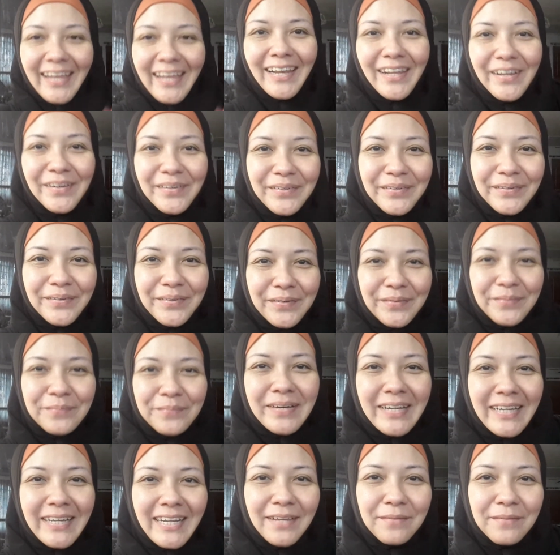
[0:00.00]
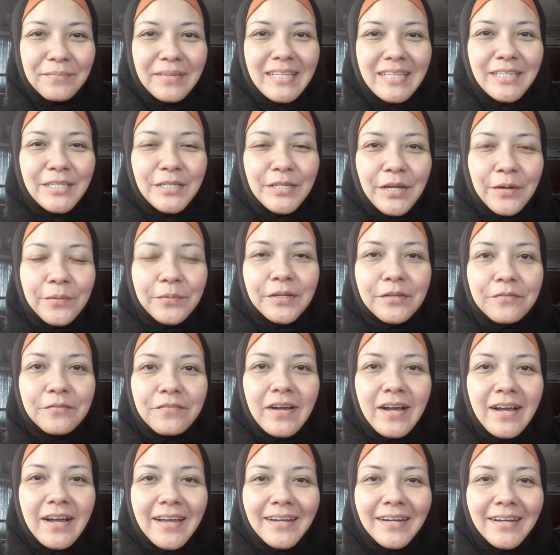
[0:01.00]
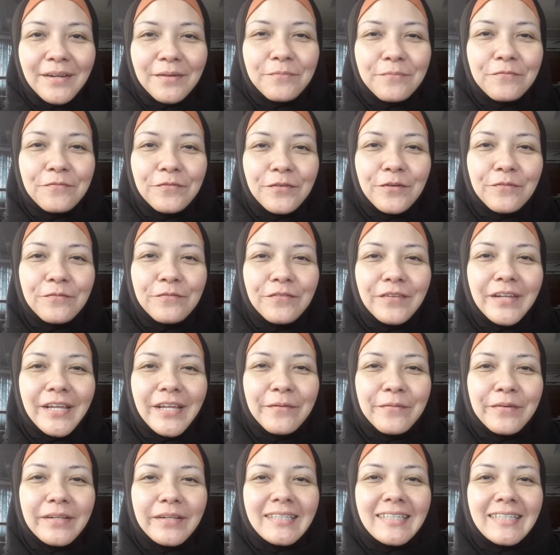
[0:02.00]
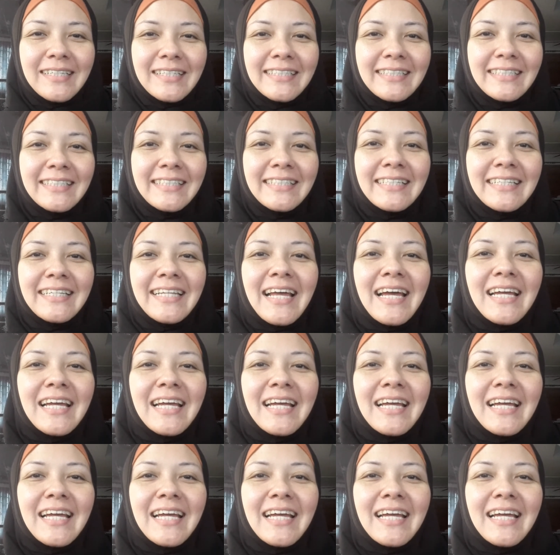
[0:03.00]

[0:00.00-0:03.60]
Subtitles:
Hello, my name is Sharifa and I'm from Thaiwamness.